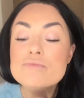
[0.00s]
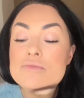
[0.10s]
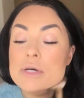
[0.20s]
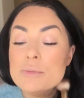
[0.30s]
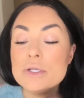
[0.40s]

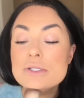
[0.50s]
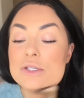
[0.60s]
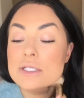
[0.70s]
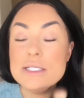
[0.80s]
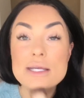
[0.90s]
I'm also
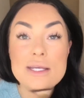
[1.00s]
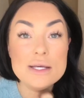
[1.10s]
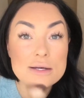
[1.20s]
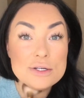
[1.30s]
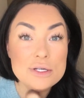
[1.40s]
gonna take it
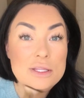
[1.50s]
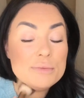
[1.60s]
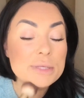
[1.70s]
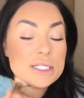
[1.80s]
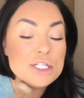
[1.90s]
underneath
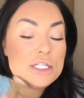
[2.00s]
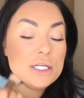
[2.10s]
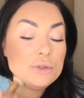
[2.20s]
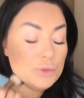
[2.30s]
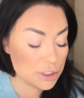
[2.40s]
my
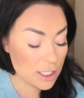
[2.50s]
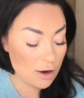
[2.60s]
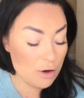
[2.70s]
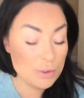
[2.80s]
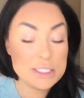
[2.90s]
chin, which I
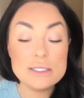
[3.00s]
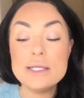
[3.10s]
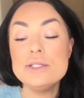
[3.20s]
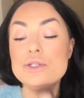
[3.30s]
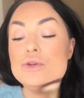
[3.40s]
always like
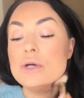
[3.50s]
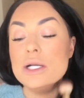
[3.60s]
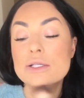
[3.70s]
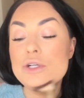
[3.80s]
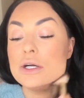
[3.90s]
to kind
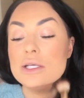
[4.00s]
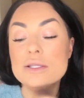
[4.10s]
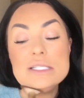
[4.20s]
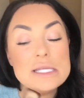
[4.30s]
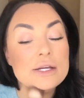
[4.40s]
of darken
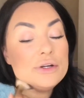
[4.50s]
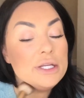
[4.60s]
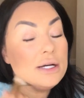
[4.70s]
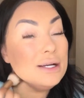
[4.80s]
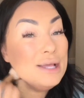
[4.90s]
this
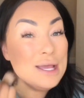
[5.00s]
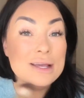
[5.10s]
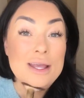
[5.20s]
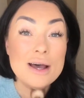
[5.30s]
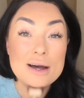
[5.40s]
area.
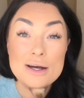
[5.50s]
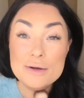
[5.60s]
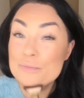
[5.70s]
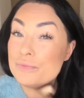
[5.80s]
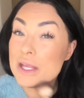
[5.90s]

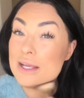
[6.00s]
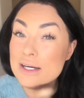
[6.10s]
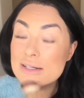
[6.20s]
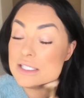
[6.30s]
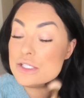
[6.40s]

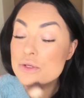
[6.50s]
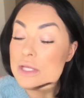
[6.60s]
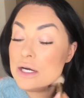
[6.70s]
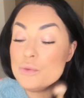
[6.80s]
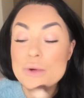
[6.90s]
And so
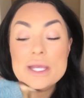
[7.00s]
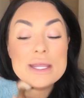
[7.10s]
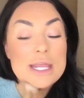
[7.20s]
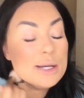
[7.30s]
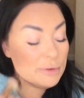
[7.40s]
that way it
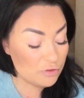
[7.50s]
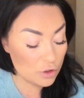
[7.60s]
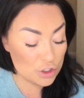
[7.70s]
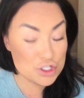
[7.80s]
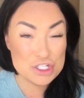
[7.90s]

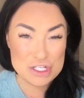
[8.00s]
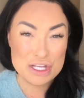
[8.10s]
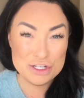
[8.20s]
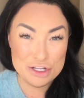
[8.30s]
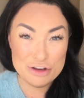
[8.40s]
camouflages
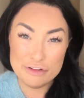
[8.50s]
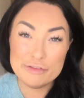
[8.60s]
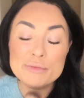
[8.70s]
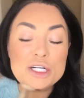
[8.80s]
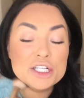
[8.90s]
any of
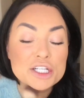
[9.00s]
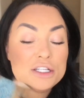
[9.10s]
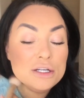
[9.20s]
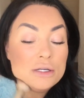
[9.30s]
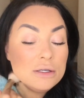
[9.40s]
my
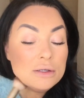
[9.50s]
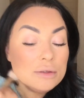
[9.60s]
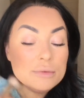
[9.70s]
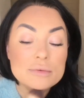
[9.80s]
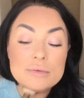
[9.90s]

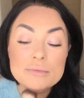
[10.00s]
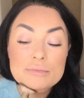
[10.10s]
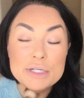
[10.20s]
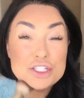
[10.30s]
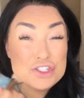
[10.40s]

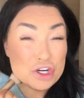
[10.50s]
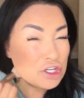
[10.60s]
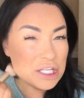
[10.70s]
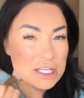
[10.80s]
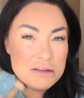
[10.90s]

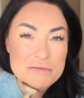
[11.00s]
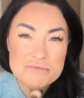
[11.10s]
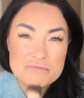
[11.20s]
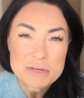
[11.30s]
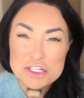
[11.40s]
turkey
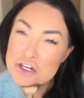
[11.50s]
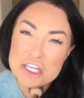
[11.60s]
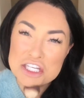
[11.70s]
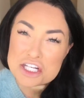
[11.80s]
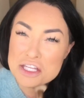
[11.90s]

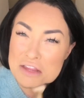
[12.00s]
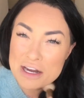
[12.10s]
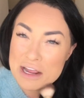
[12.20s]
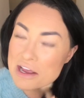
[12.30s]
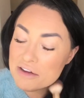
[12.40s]
chin that I
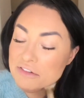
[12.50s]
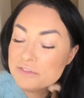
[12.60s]
have.